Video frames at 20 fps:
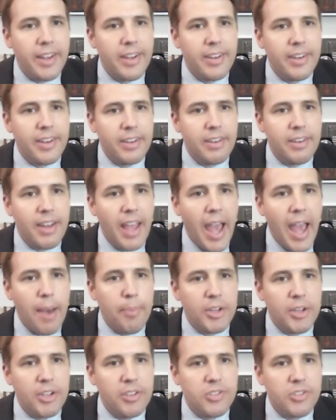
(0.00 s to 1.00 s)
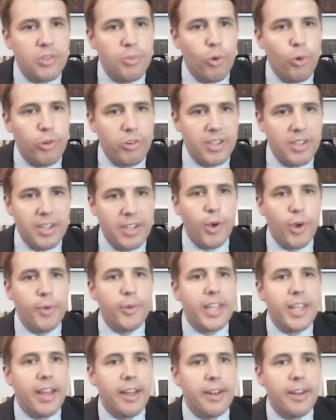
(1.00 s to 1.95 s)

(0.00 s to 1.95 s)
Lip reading: and happy to support it any way we can.